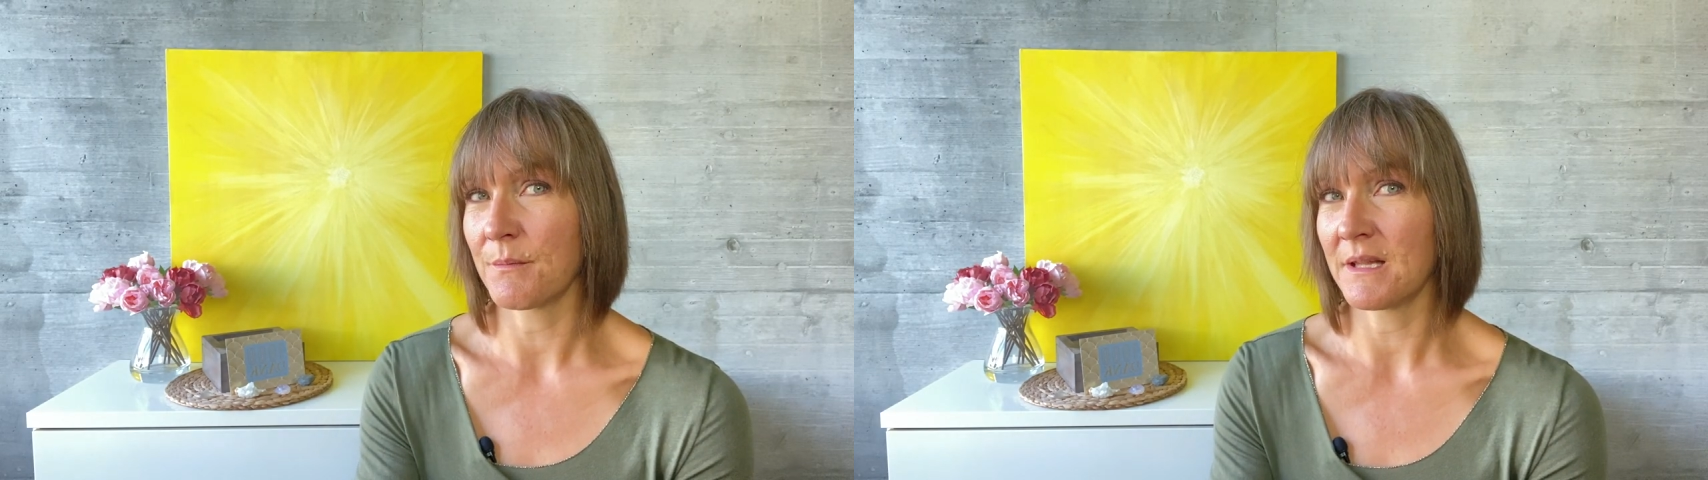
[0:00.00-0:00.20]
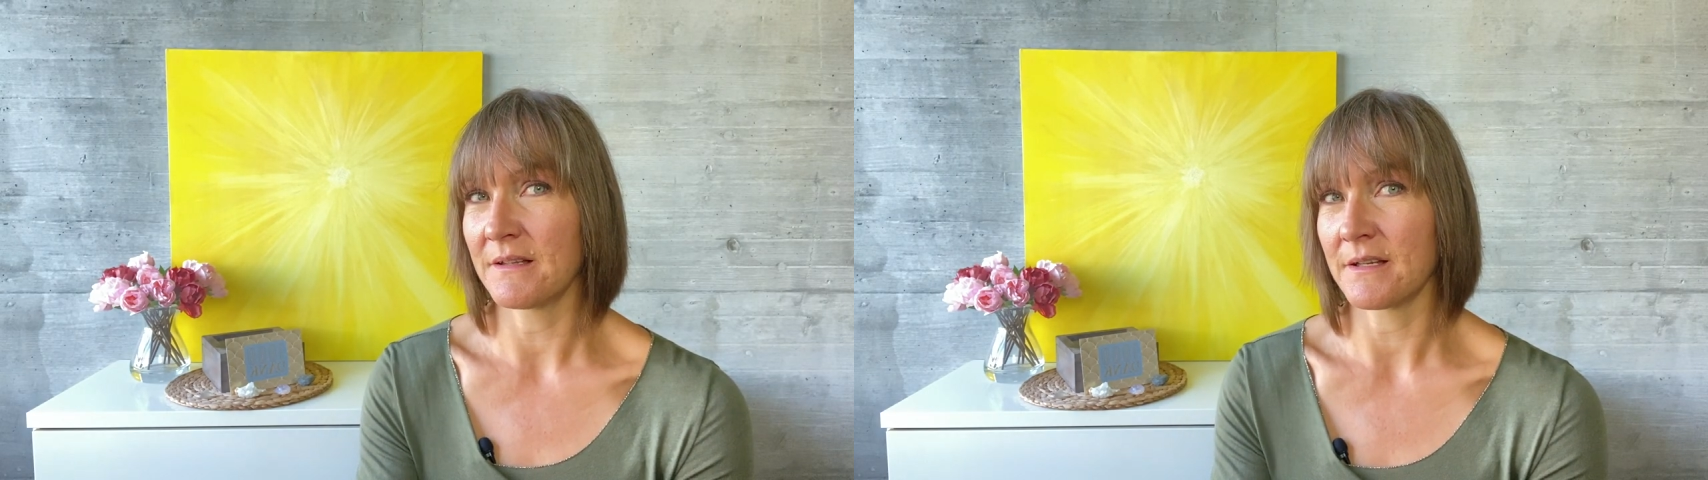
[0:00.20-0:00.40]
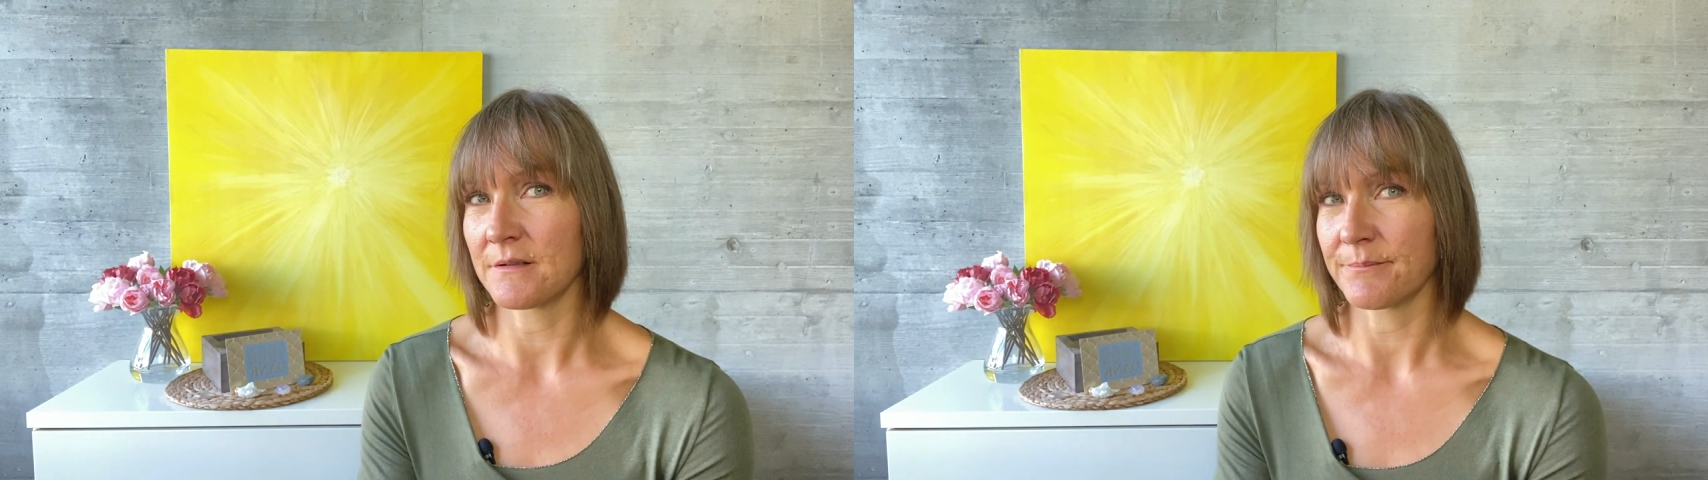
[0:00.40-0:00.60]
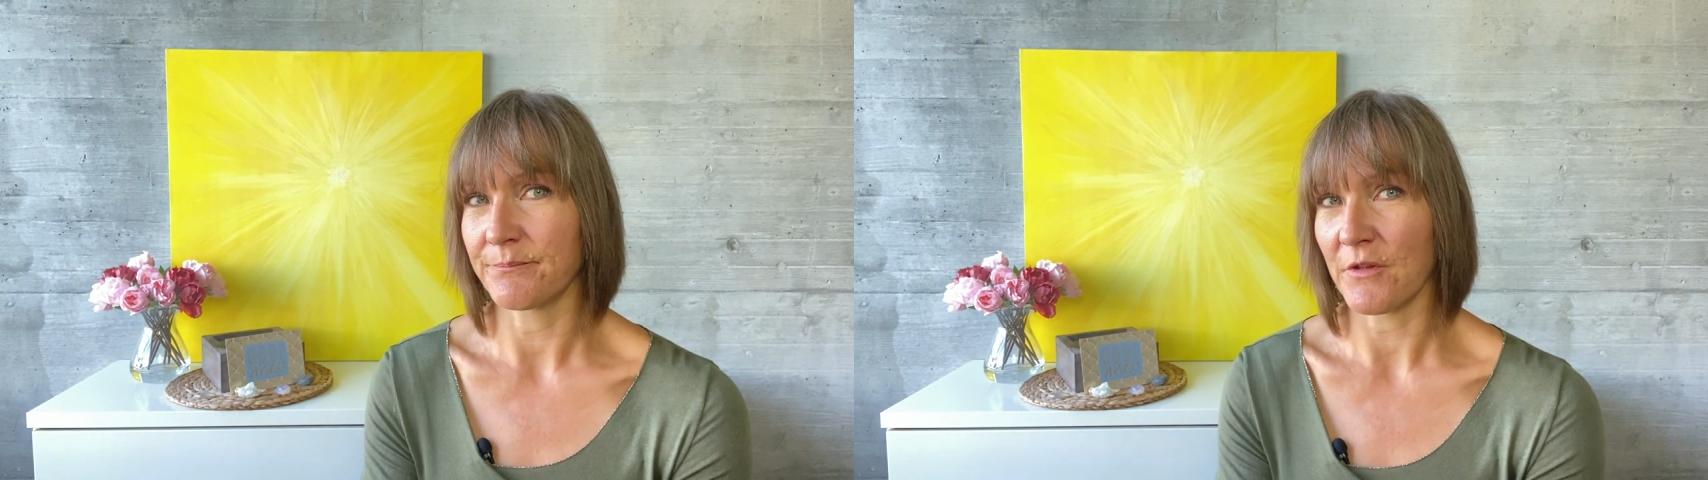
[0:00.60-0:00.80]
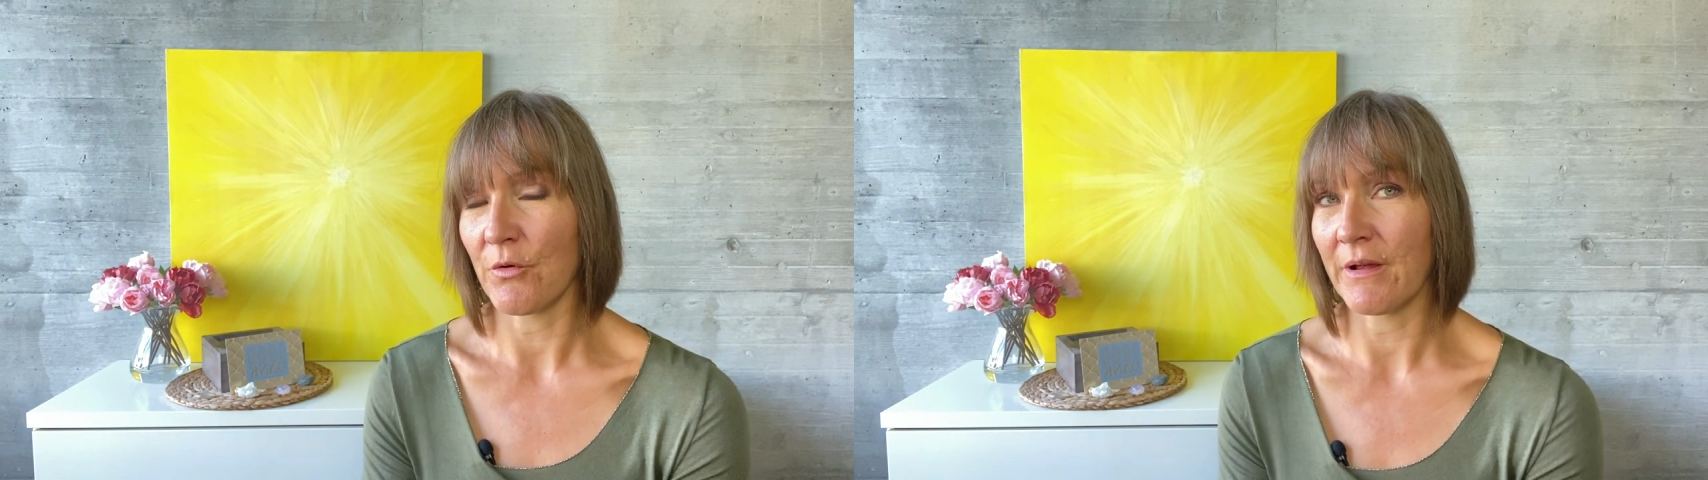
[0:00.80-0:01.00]
million
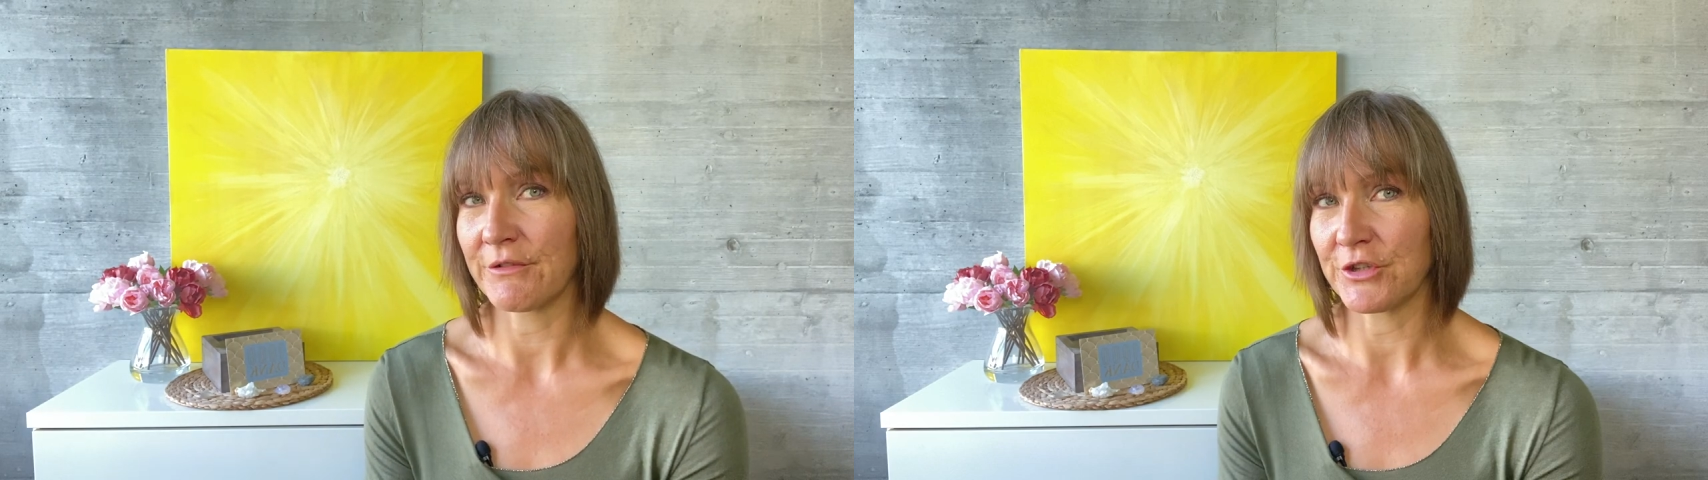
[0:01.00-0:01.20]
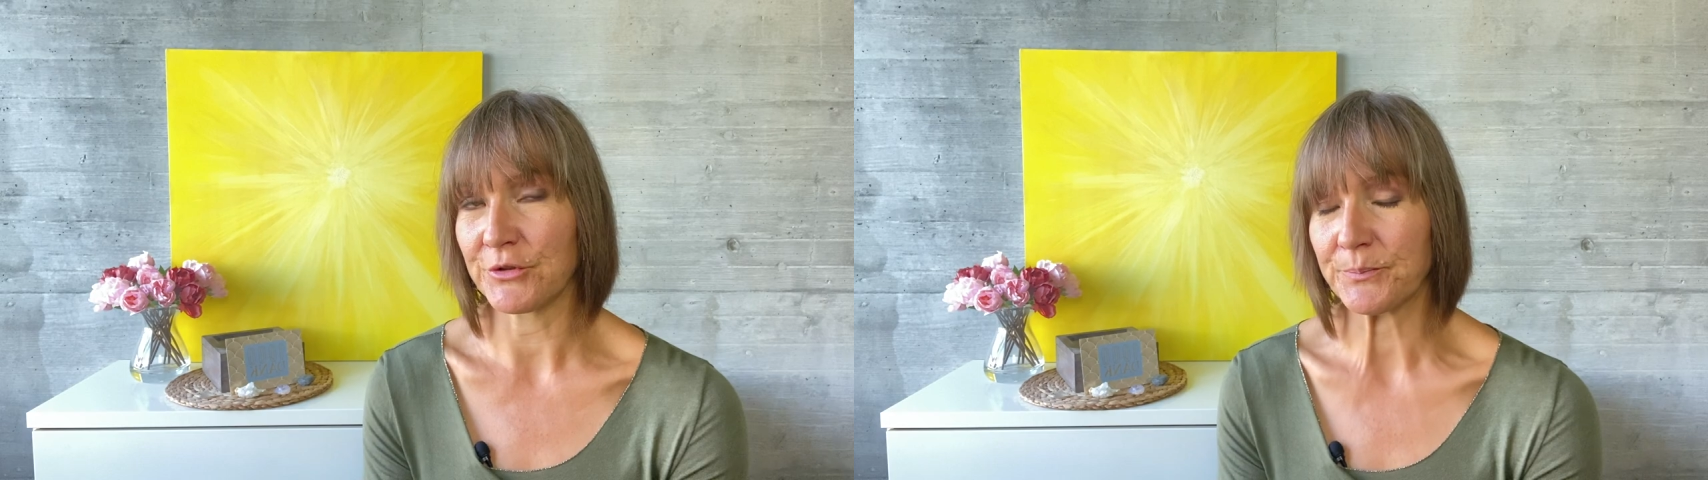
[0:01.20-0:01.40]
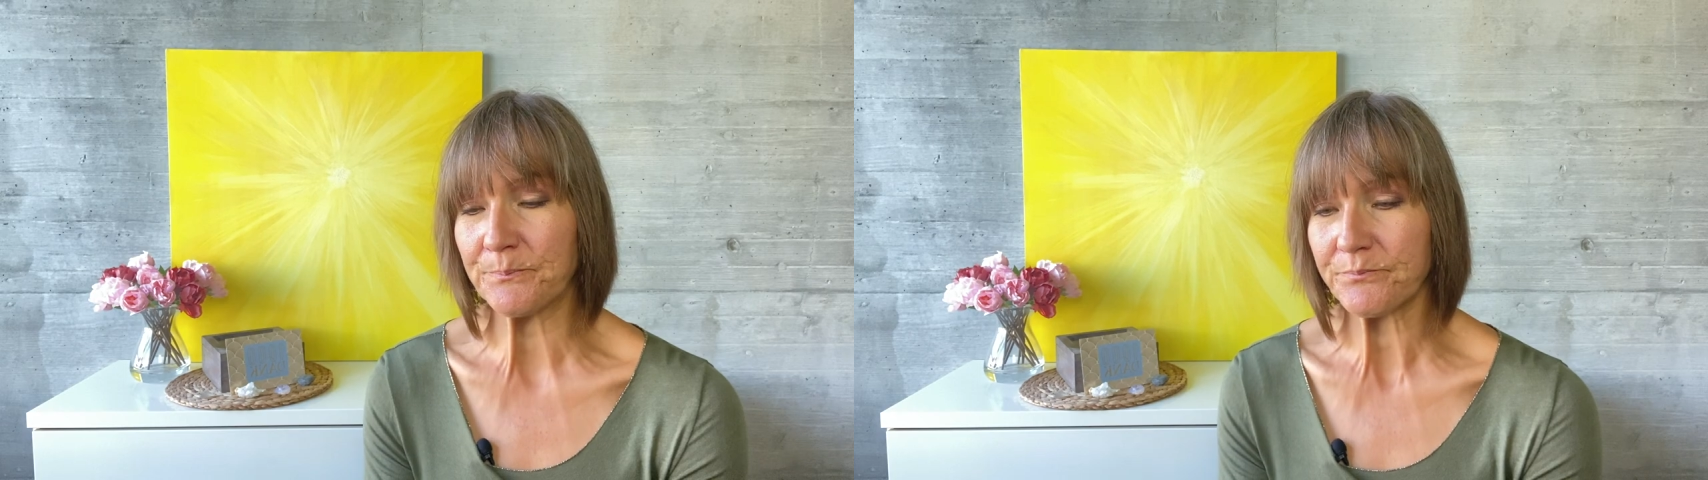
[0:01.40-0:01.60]
revenue.